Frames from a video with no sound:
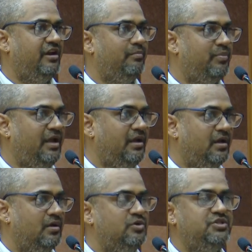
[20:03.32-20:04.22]
a reply
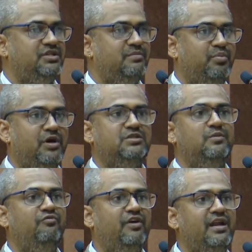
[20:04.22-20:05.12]
which is
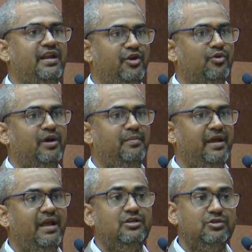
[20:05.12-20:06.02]
impossible for any human
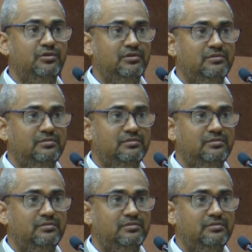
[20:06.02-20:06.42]
being to